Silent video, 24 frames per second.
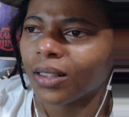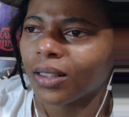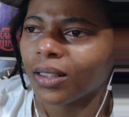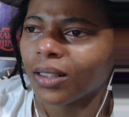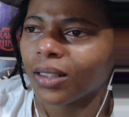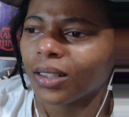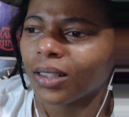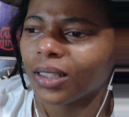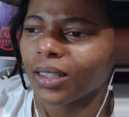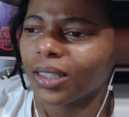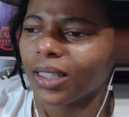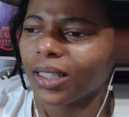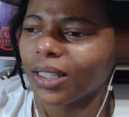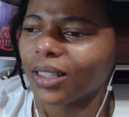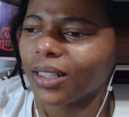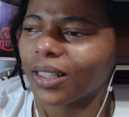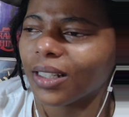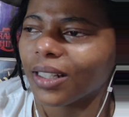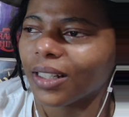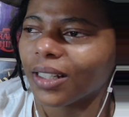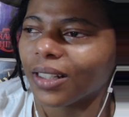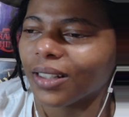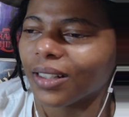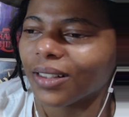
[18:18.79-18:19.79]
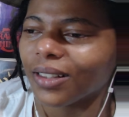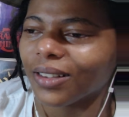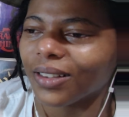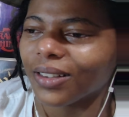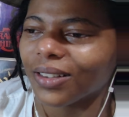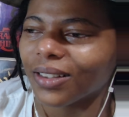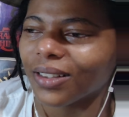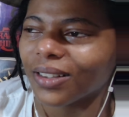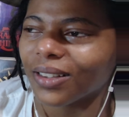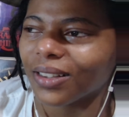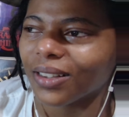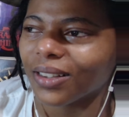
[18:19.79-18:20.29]
Cindy,
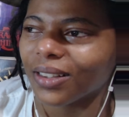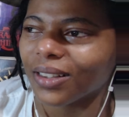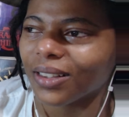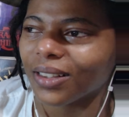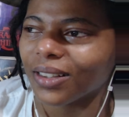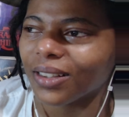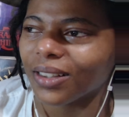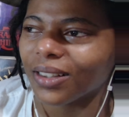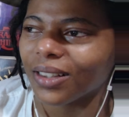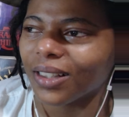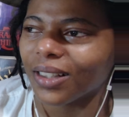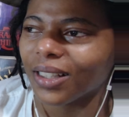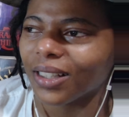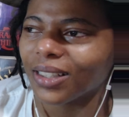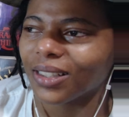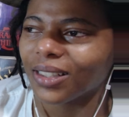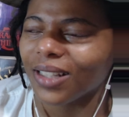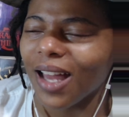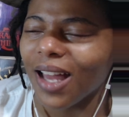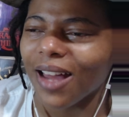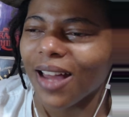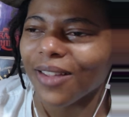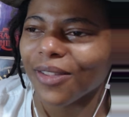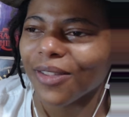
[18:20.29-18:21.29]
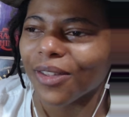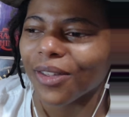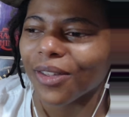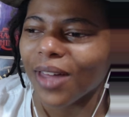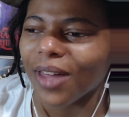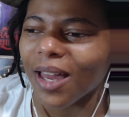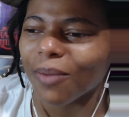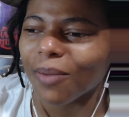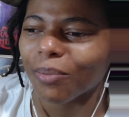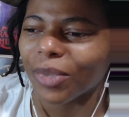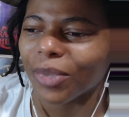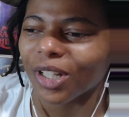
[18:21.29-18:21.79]
it's not
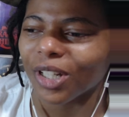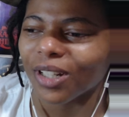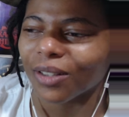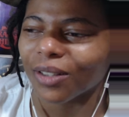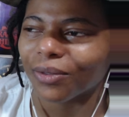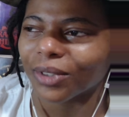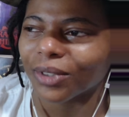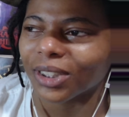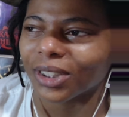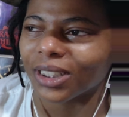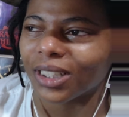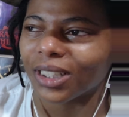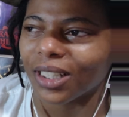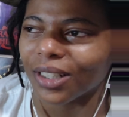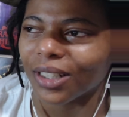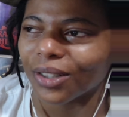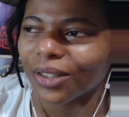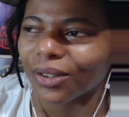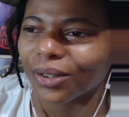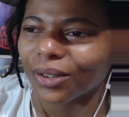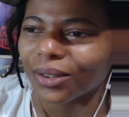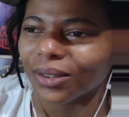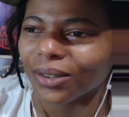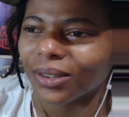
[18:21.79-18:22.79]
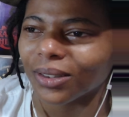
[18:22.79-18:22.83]
that big of a deal.